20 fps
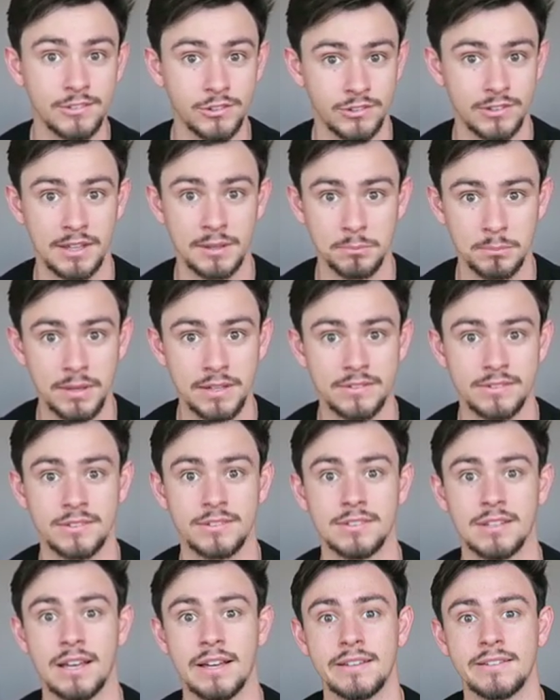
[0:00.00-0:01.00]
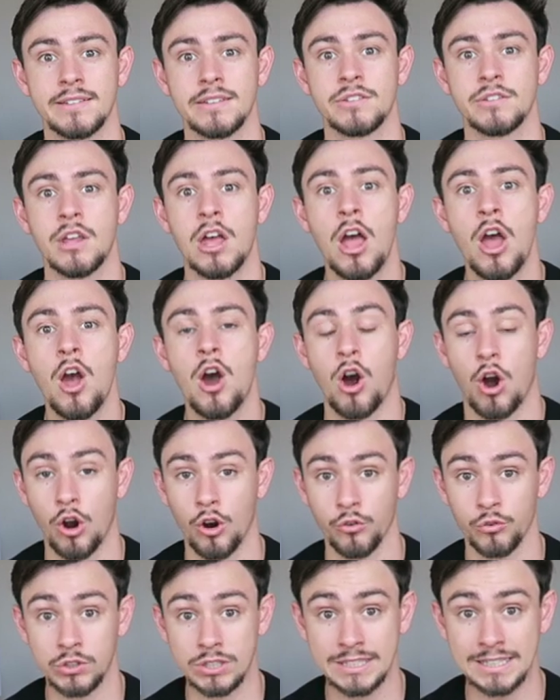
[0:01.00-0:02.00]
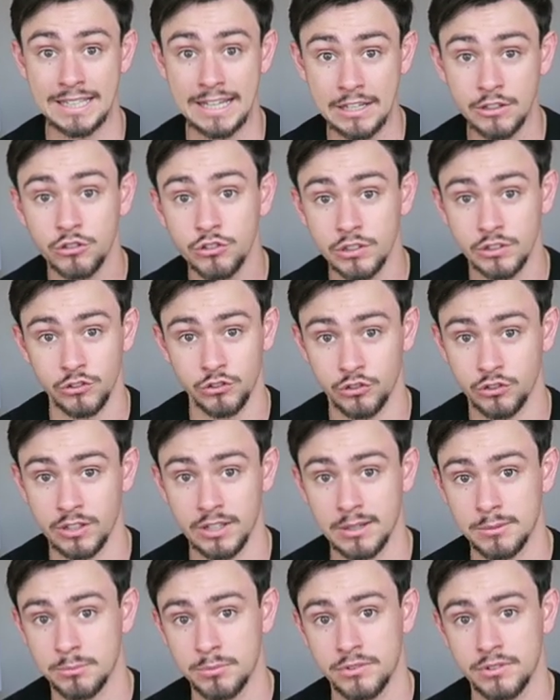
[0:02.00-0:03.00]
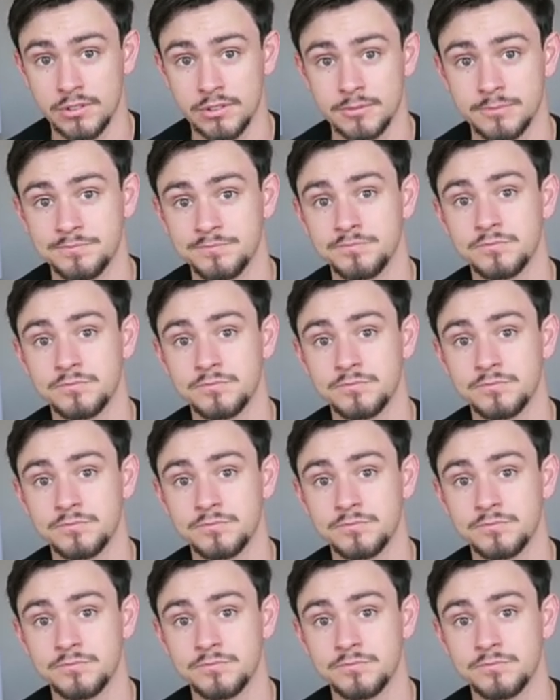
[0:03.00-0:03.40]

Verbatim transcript: just like basic sciences, are relationships.